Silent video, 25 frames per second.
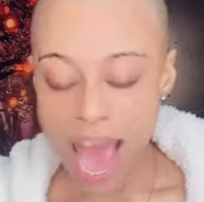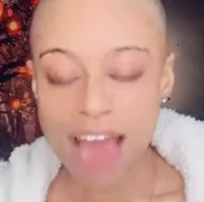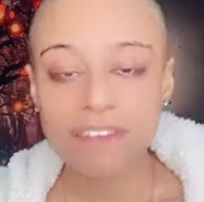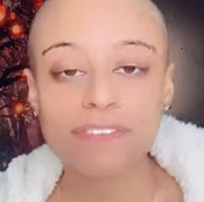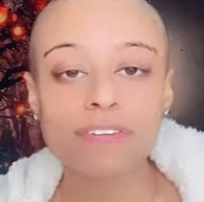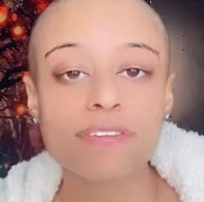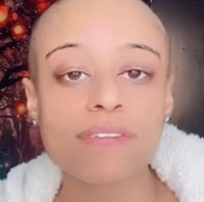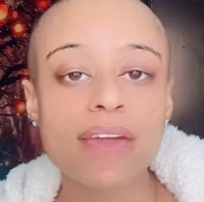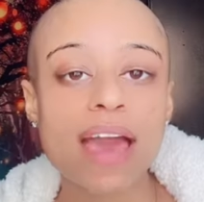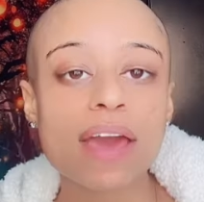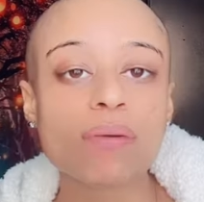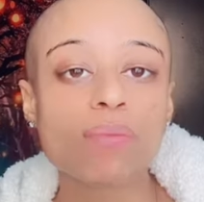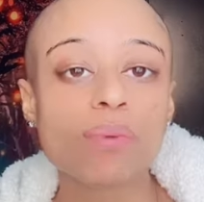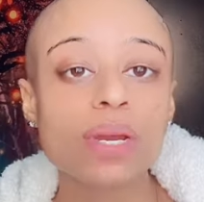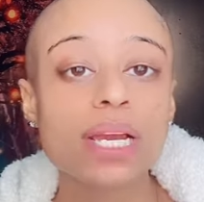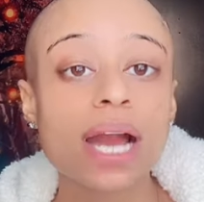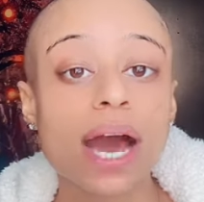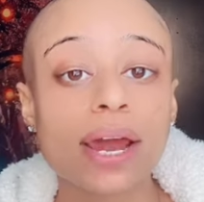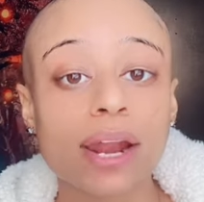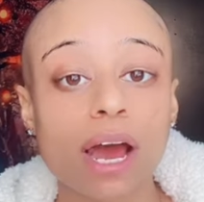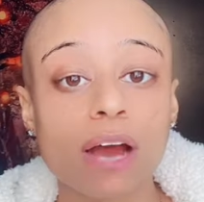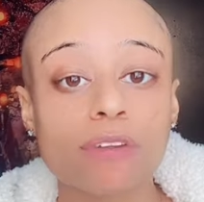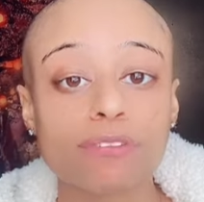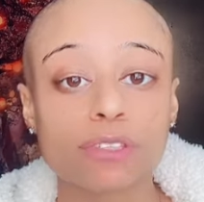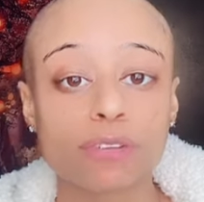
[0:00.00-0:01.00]
after that,
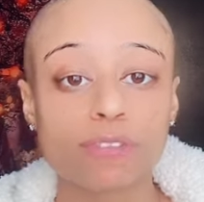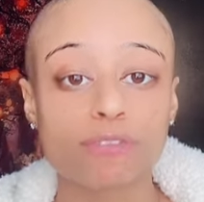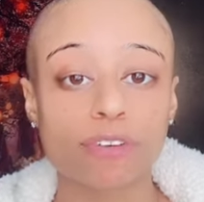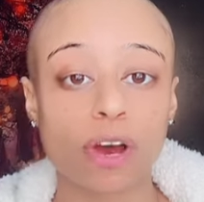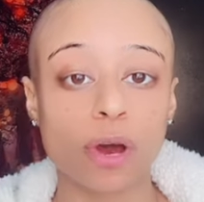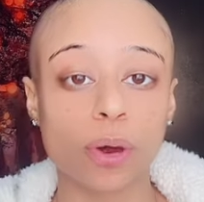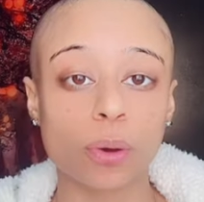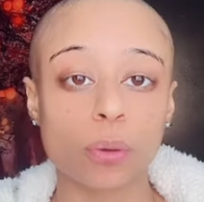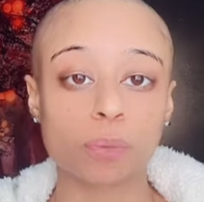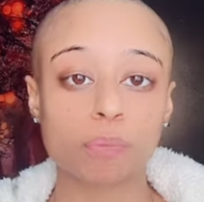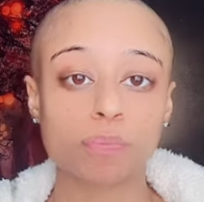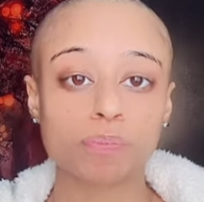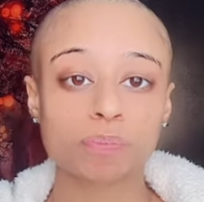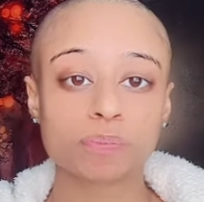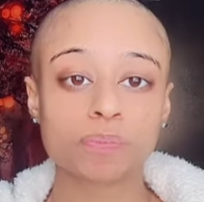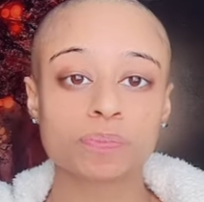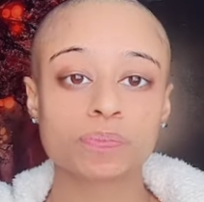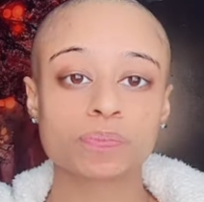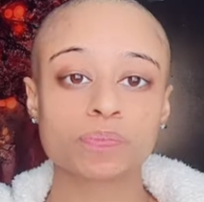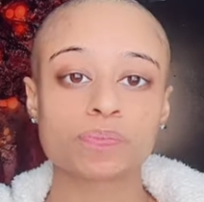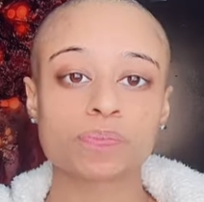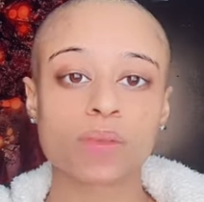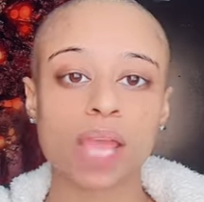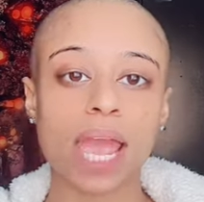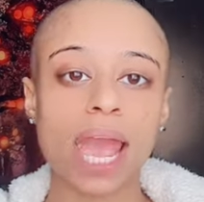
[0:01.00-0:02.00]
we got off the phone
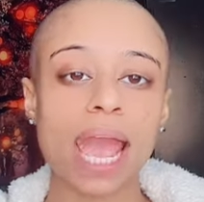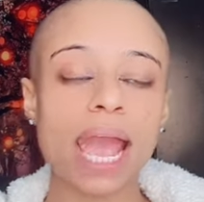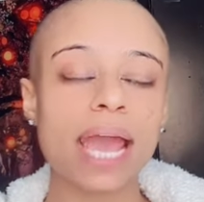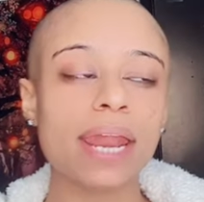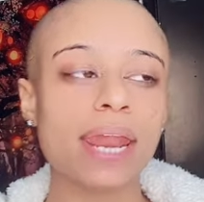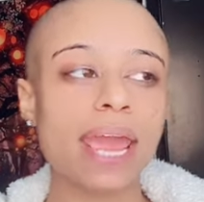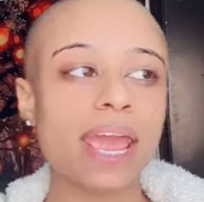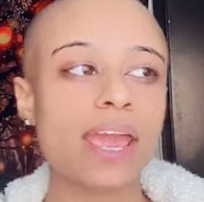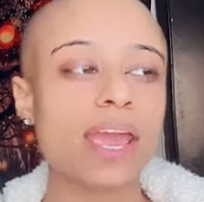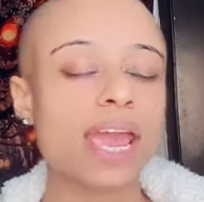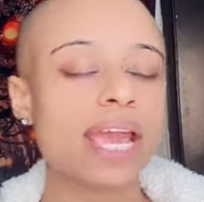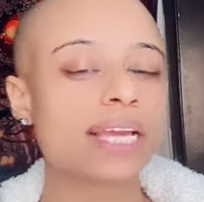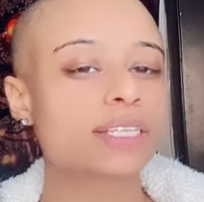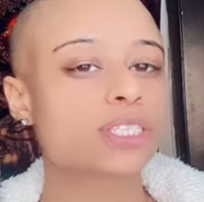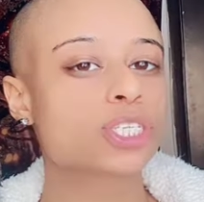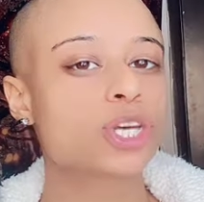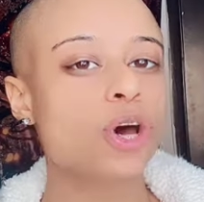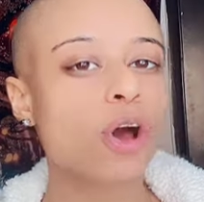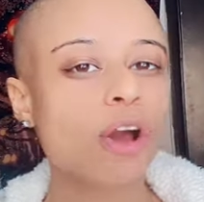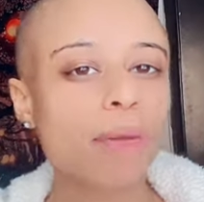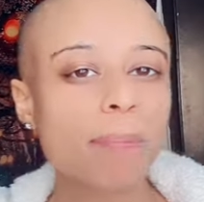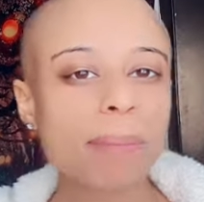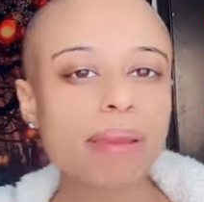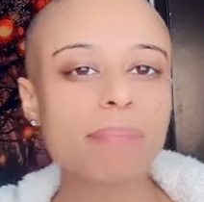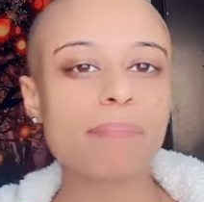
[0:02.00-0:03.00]
and it,
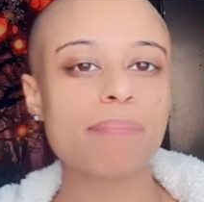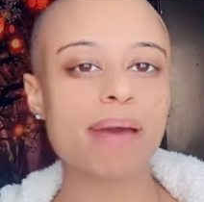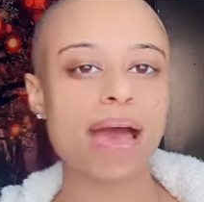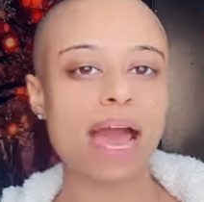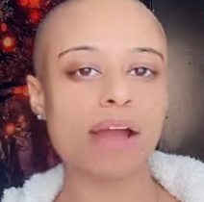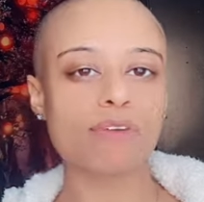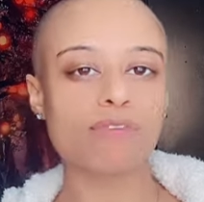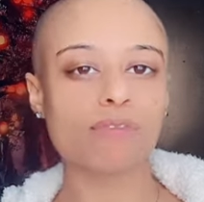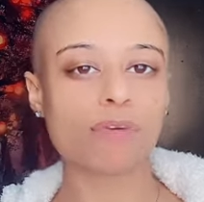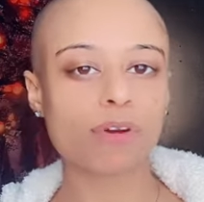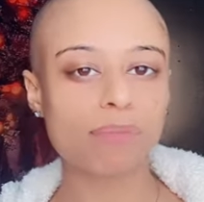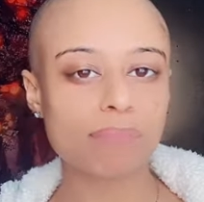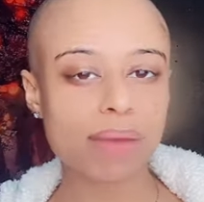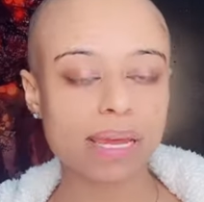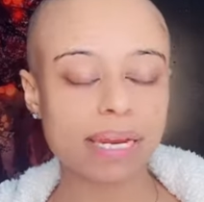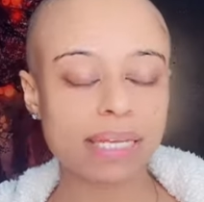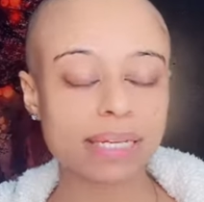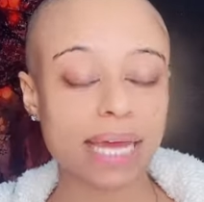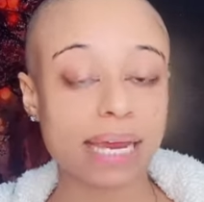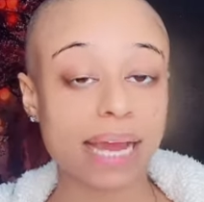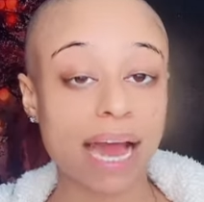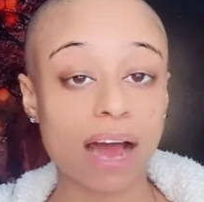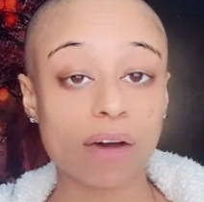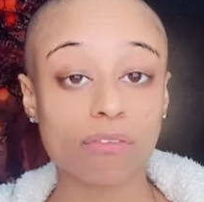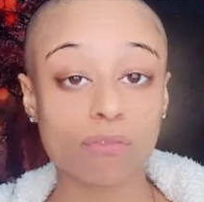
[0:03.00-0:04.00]
it, took me back for a
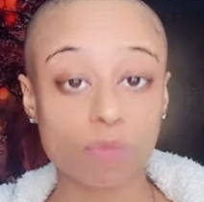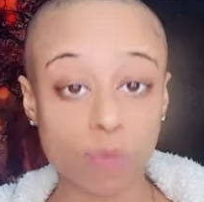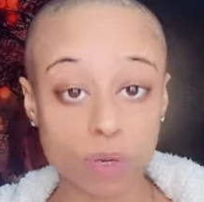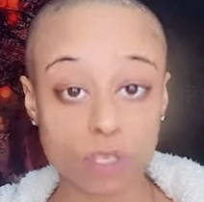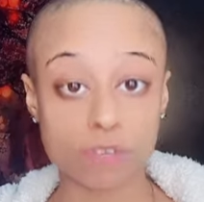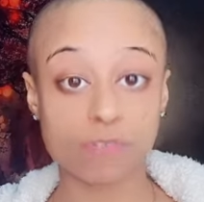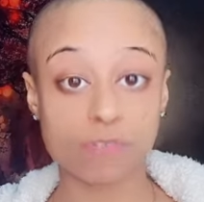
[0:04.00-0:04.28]
minute. Like I